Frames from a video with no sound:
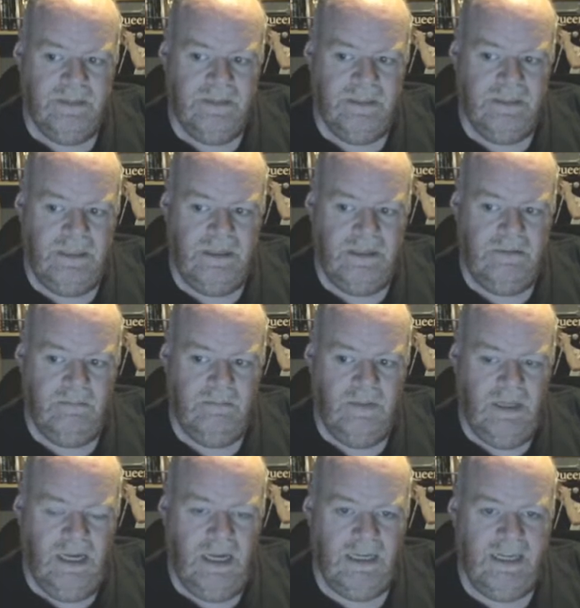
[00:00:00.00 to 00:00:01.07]
yeah,
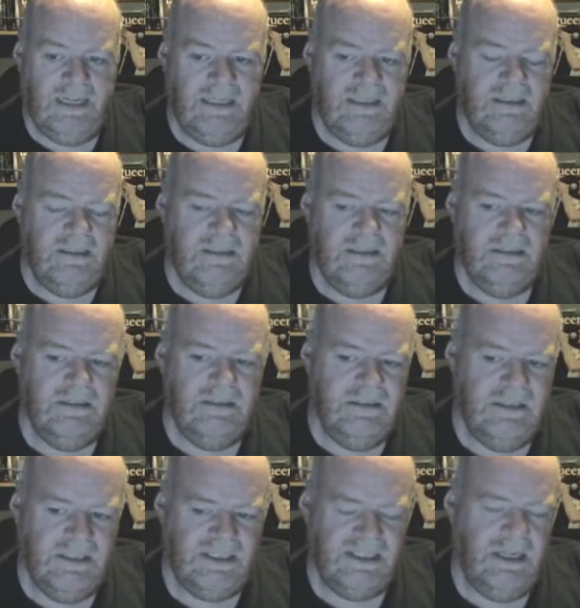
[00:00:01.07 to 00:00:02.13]
I like the
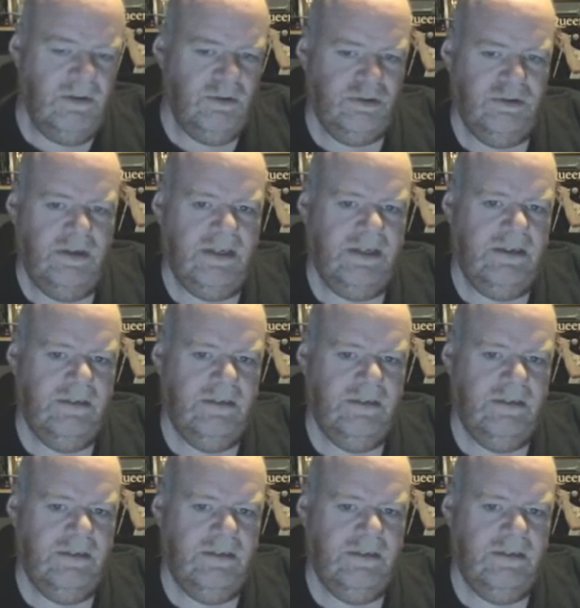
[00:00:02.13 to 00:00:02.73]
soundtrack